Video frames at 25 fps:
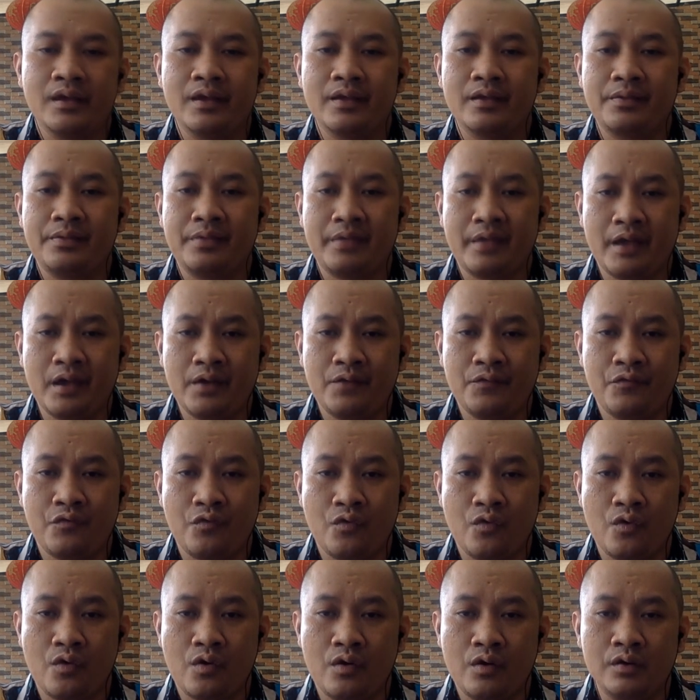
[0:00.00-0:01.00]

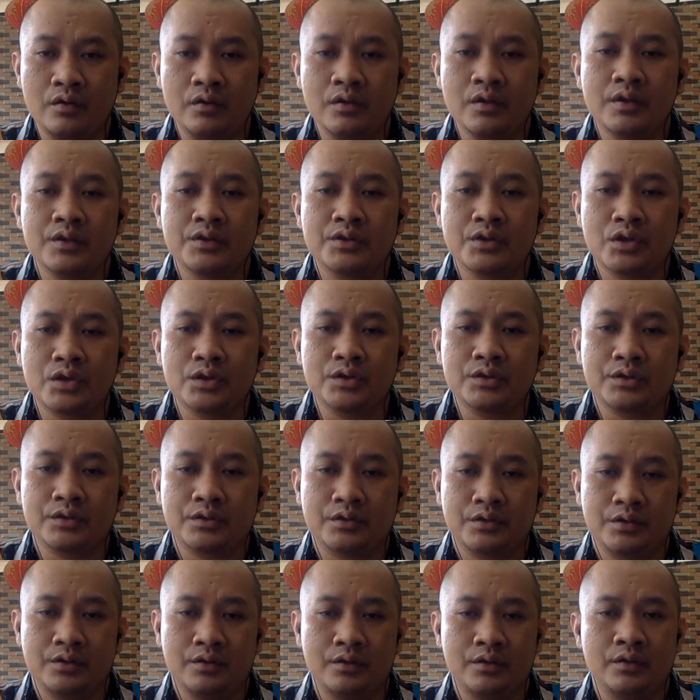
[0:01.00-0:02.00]
Therefore, not
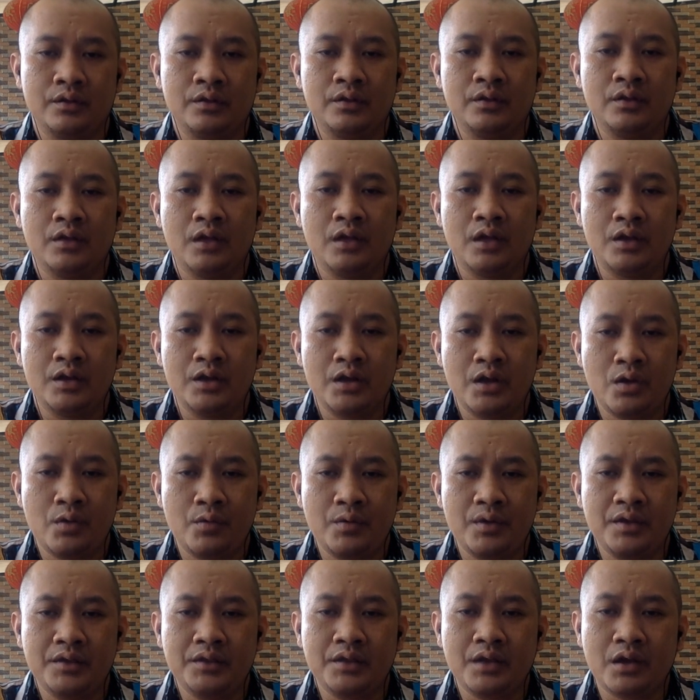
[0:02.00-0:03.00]

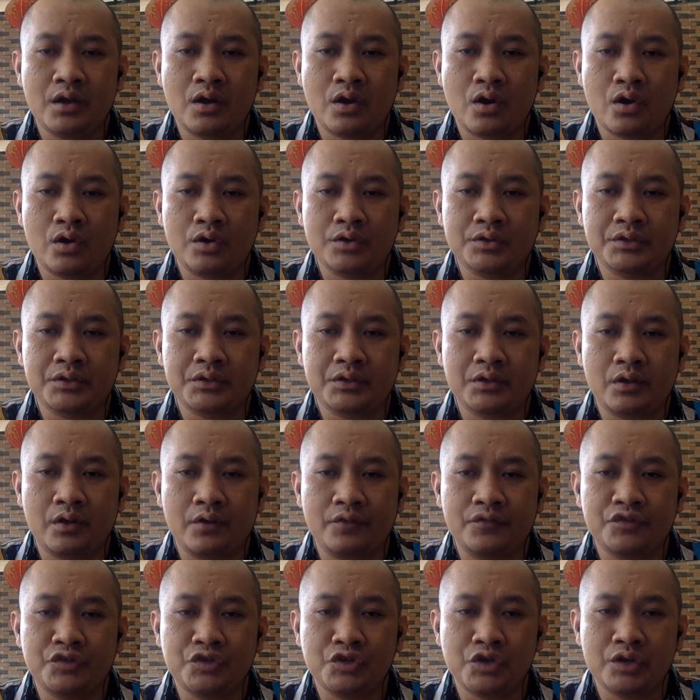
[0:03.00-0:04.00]
knowing the cost
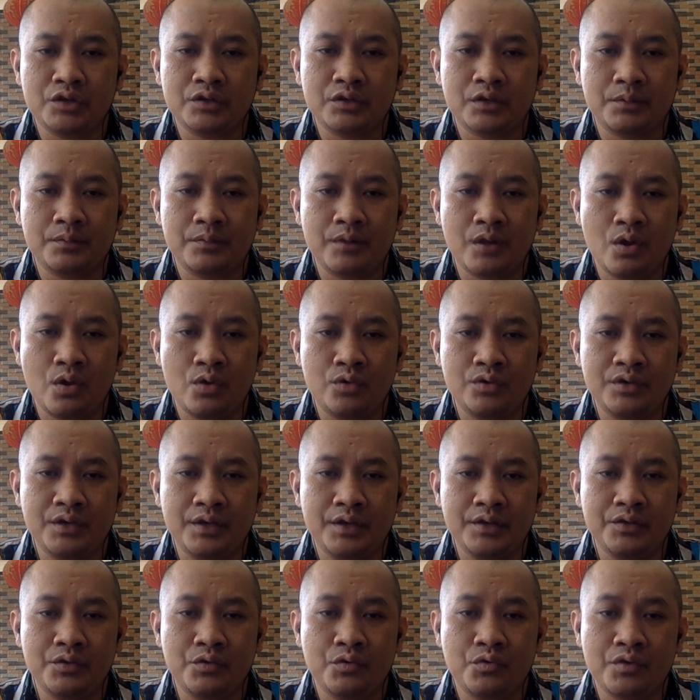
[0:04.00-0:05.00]
of short-term loan
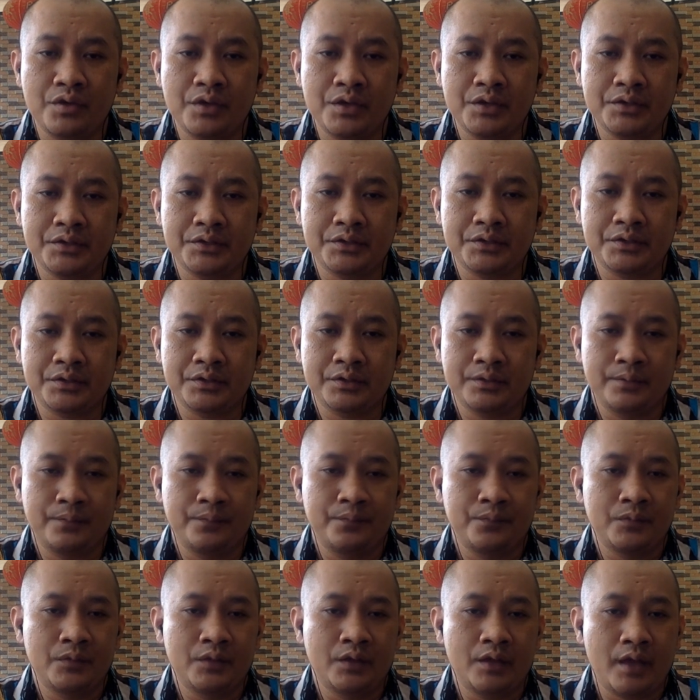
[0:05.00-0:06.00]
is the risks
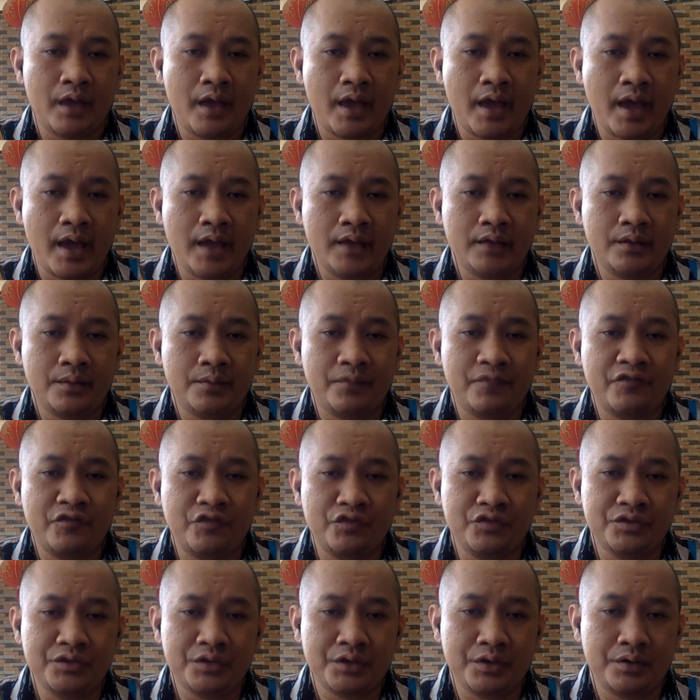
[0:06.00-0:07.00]
and the
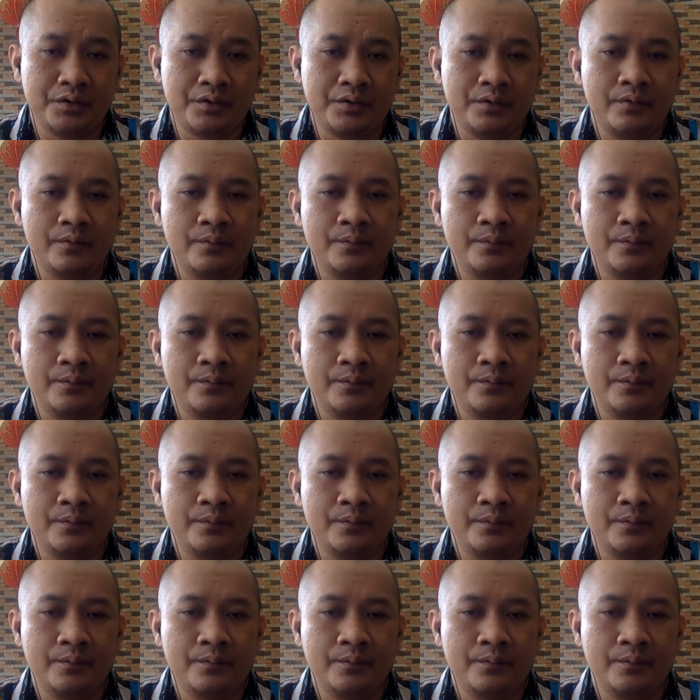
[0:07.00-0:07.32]
future